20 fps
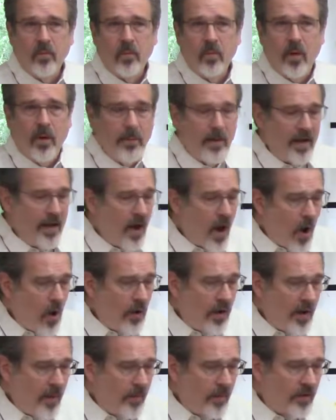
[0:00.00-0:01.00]
When we
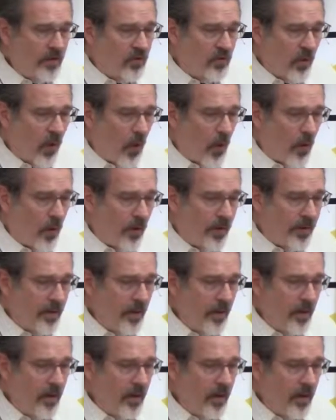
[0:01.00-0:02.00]
know Him as Lord,
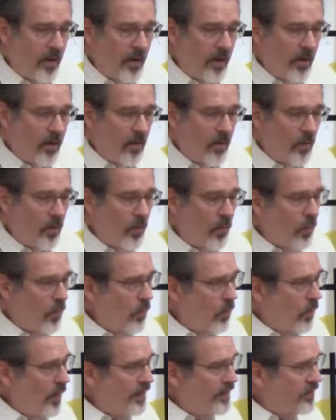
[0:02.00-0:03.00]

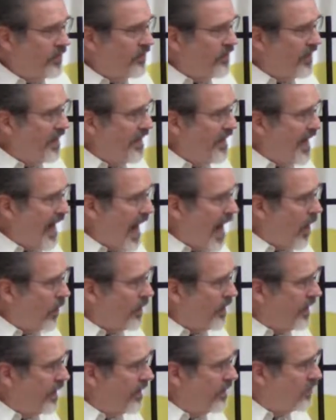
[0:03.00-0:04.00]
we seek
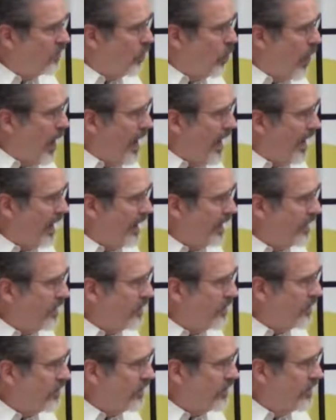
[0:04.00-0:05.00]
out His
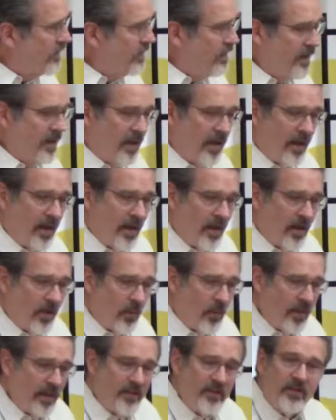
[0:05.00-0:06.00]
ways.
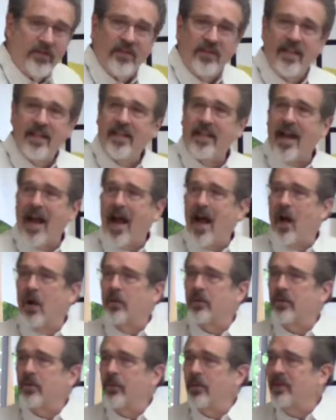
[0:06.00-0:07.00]
We seek
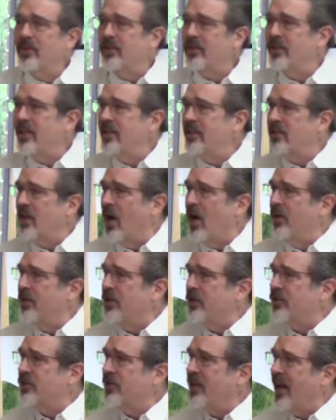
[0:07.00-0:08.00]
to
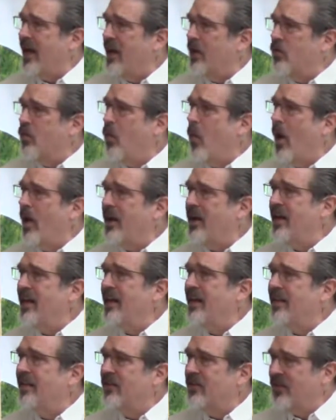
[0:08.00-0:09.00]
understand what it
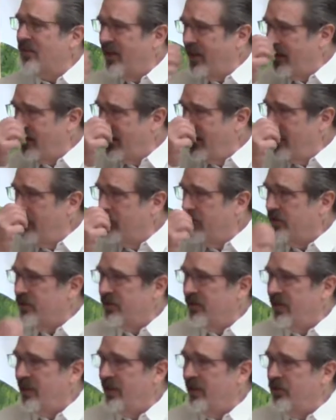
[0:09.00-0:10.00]
is that He
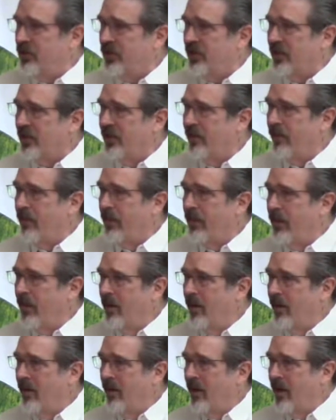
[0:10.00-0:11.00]
was teaching.
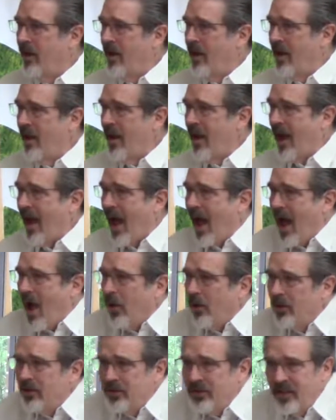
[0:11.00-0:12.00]

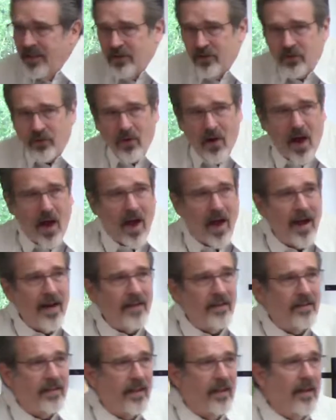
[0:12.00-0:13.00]
How is He
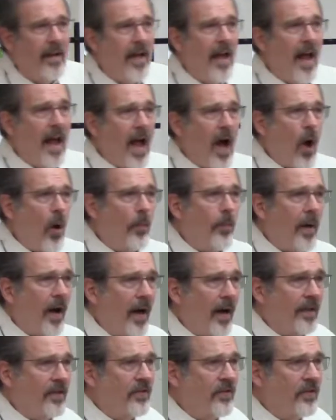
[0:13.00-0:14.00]
trying to help
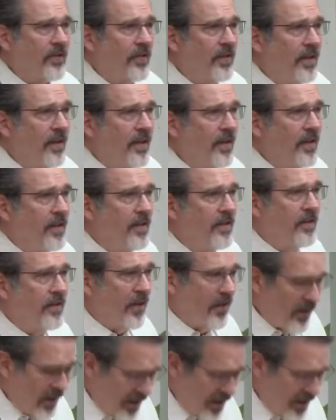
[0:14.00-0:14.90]
us to